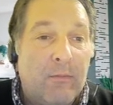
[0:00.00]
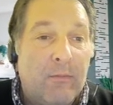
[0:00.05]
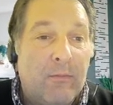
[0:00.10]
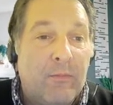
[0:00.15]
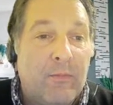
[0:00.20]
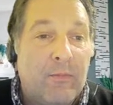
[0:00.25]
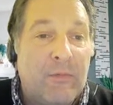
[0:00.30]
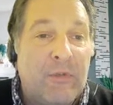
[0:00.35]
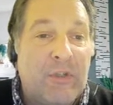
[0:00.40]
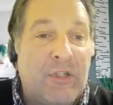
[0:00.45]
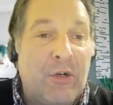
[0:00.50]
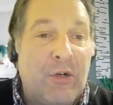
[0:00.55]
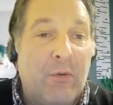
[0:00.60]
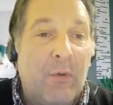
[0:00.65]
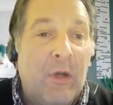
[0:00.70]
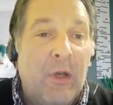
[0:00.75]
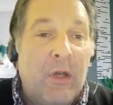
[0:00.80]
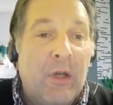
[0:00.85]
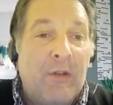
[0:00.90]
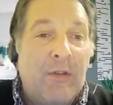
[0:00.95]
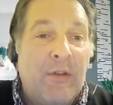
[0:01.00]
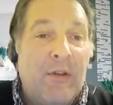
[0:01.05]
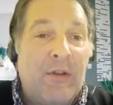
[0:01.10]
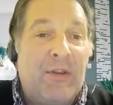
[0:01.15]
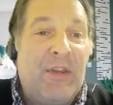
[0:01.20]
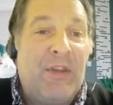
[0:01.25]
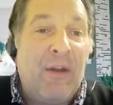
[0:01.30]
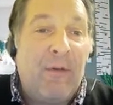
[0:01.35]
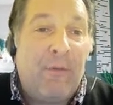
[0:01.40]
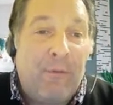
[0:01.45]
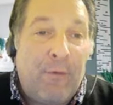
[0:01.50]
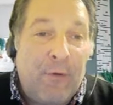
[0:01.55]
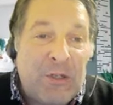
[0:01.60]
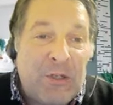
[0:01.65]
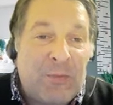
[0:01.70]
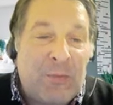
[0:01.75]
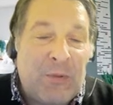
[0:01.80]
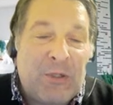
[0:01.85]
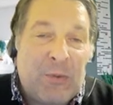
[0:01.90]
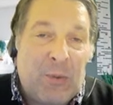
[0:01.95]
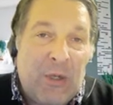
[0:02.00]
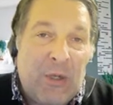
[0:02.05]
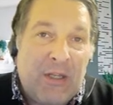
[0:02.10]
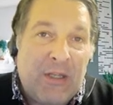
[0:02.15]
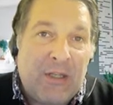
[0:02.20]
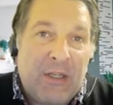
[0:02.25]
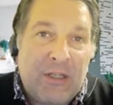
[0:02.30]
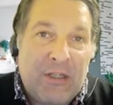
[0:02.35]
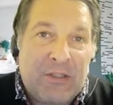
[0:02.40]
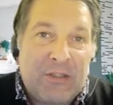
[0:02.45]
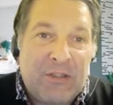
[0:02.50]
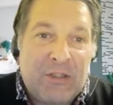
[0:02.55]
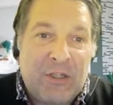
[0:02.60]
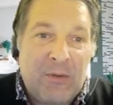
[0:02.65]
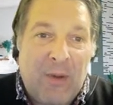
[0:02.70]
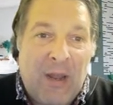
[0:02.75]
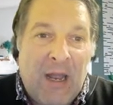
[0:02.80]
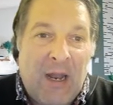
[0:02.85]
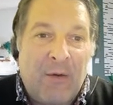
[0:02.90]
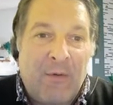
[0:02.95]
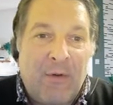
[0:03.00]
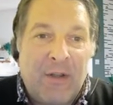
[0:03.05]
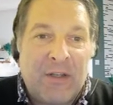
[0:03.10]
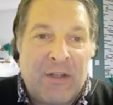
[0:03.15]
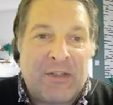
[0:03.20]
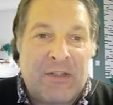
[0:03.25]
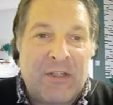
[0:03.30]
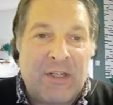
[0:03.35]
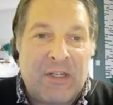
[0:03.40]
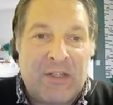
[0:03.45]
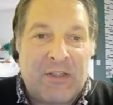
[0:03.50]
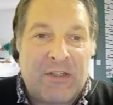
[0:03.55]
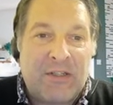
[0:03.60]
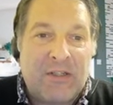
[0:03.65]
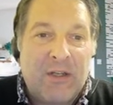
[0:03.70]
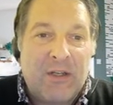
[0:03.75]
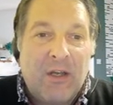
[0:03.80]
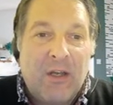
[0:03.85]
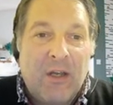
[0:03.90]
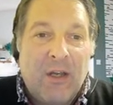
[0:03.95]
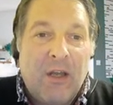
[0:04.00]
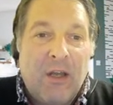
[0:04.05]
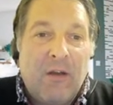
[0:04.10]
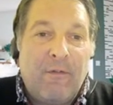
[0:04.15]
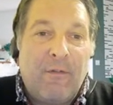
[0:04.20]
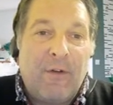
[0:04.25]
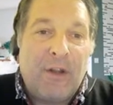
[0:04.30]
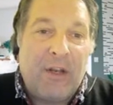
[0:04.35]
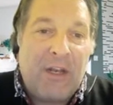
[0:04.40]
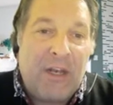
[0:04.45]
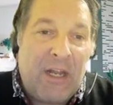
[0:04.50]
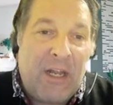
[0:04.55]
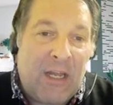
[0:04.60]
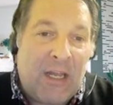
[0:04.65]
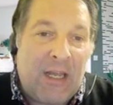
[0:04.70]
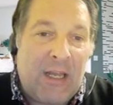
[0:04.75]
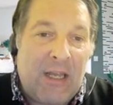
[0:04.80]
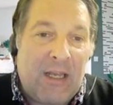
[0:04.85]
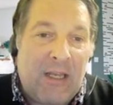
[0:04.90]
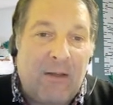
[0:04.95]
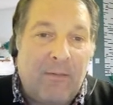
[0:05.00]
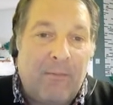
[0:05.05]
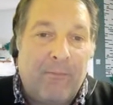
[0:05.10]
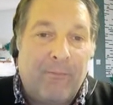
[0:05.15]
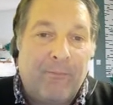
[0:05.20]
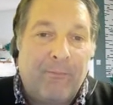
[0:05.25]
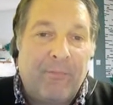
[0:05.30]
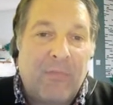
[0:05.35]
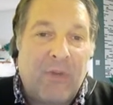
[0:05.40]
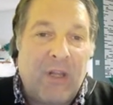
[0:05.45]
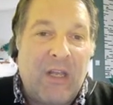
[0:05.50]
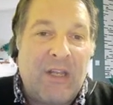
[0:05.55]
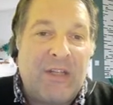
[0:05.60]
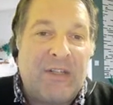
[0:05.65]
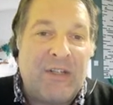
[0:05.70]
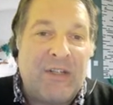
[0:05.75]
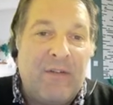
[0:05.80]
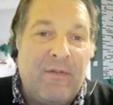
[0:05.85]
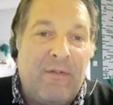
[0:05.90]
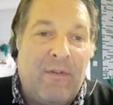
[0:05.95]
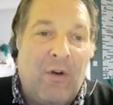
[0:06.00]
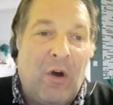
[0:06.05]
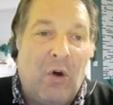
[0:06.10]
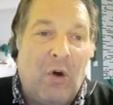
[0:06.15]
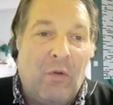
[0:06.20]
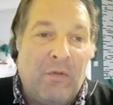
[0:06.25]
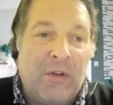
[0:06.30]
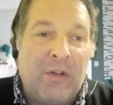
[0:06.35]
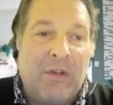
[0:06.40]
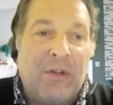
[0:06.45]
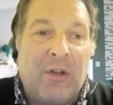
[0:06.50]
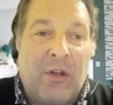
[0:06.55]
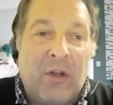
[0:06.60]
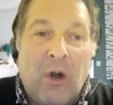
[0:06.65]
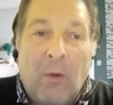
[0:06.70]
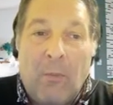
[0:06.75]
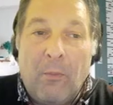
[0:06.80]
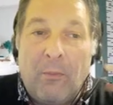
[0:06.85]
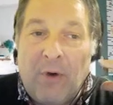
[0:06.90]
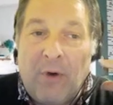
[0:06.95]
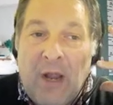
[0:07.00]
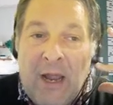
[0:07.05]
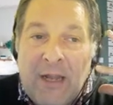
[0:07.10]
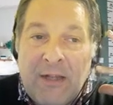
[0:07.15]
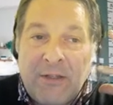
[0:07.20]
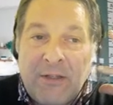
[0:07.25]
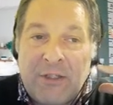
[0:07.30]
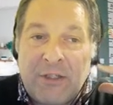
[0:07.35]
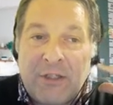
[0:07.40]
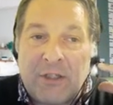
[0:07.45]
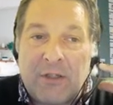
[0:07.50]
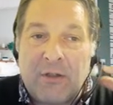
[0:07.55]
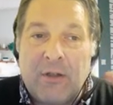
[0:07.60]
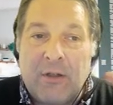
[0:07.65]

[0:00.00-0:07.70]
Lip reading: So the difference between these two areas is Vernickis is involved in the comprehension